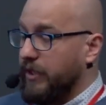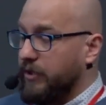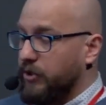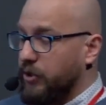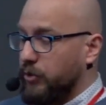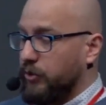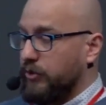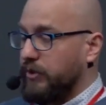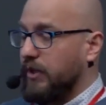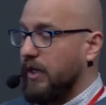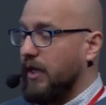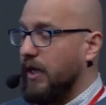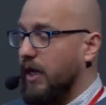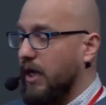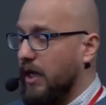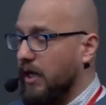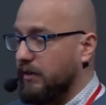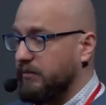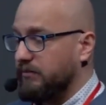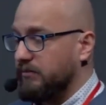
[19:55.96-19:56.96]
good
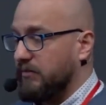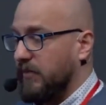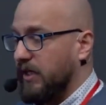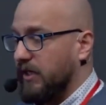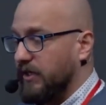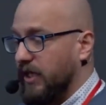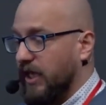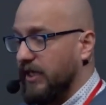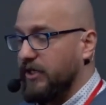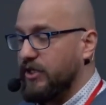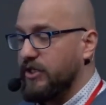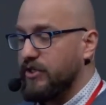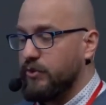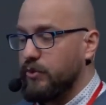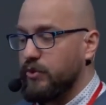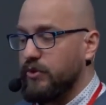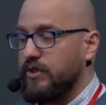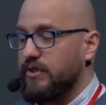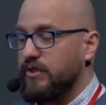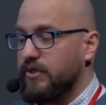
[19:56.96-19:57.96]
and
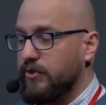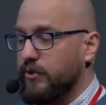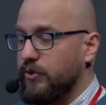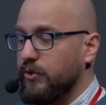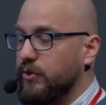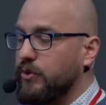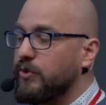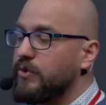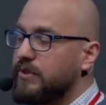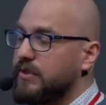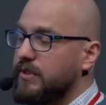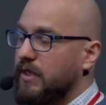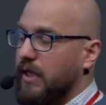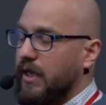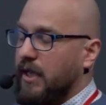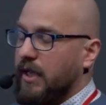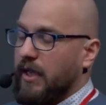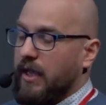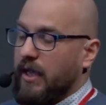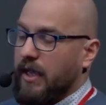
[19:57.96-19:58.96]
easy to use
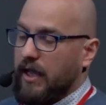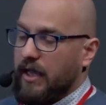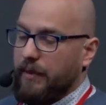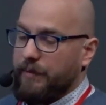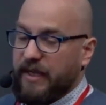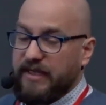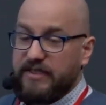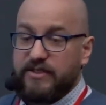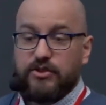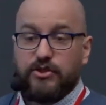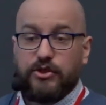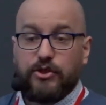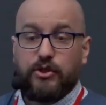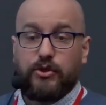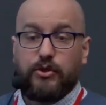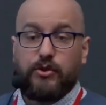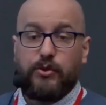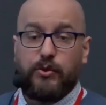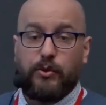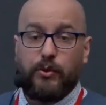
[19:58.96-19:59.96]
messaging
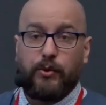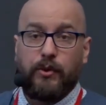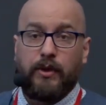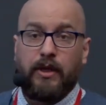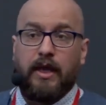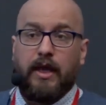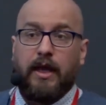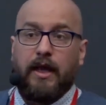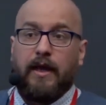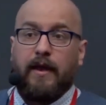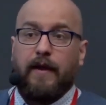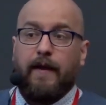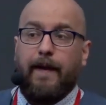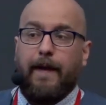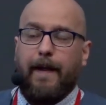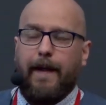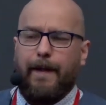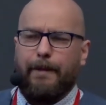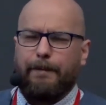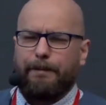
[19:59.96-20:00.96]
queue.
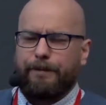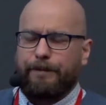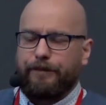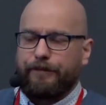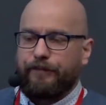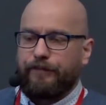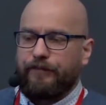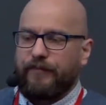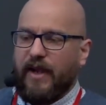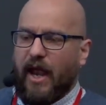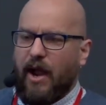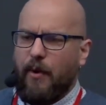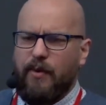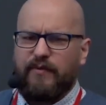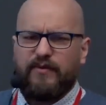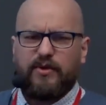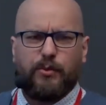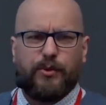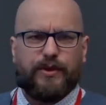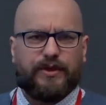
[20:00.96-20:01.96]

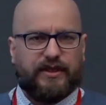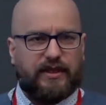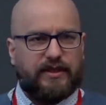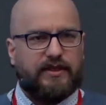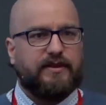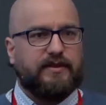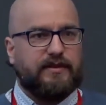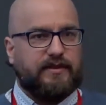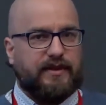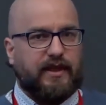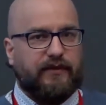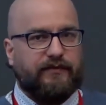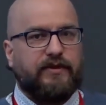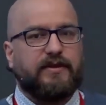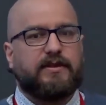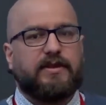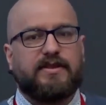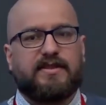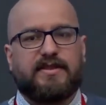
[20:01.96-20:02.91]
However, we did definitely